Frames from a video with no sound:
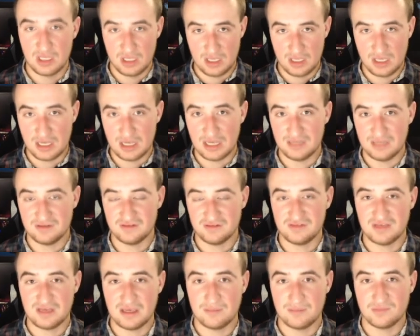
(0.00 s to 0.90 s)
at the
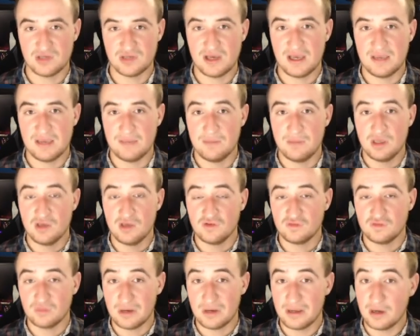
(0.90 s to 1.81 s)
same time. So
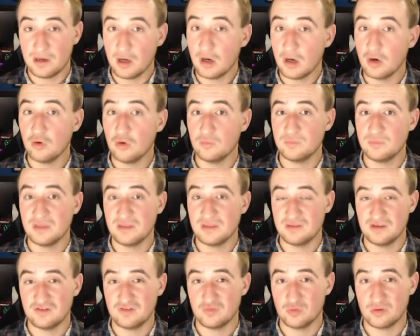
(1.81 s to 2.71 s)
I hope that
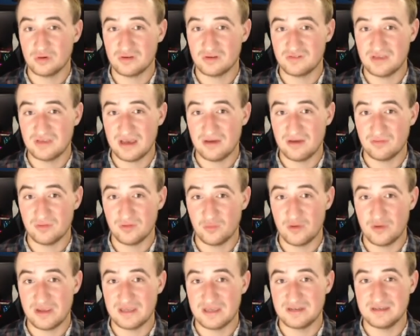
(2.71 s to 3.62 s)
this works out the way
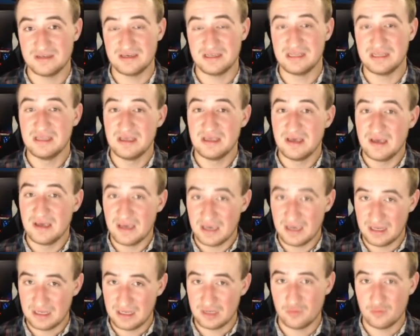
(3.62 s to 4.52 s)
it did. And
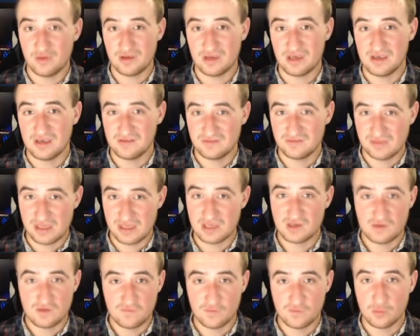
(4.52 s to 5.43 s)
anyway guys, thank you
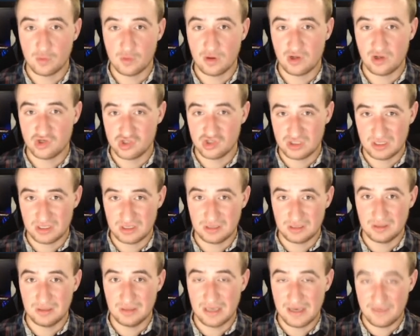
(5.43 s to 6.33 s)
for watching.
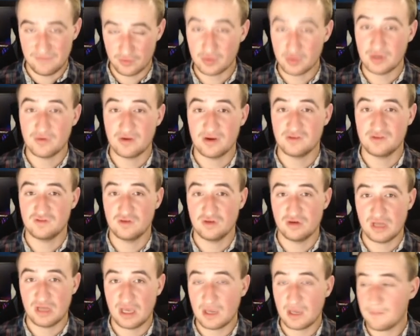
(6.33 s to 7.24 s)
Have a great rest of your
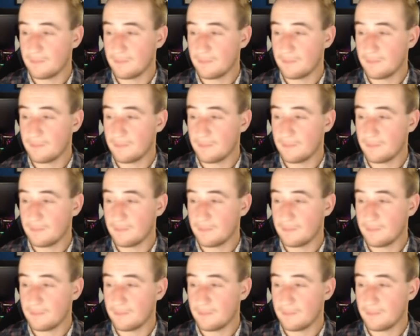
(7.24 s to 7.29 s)
day.